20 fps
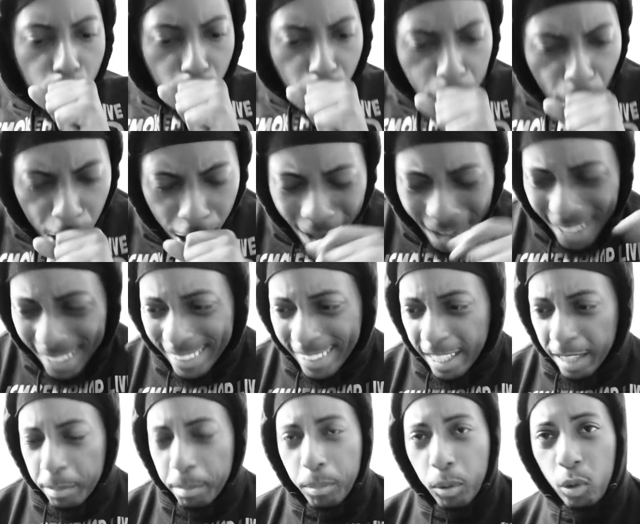and
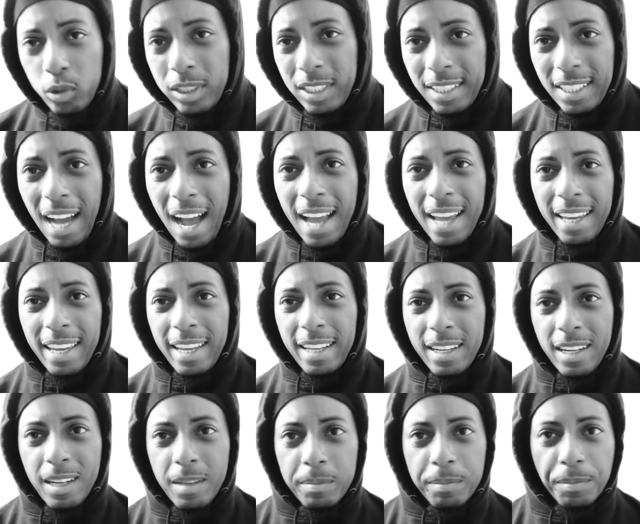then Boosie got
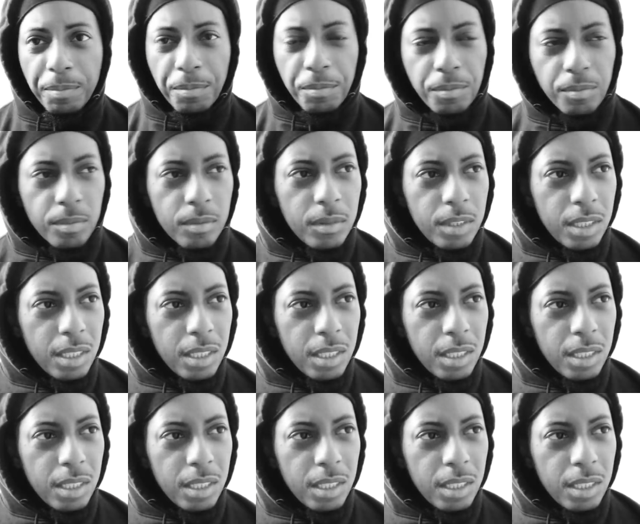hit up,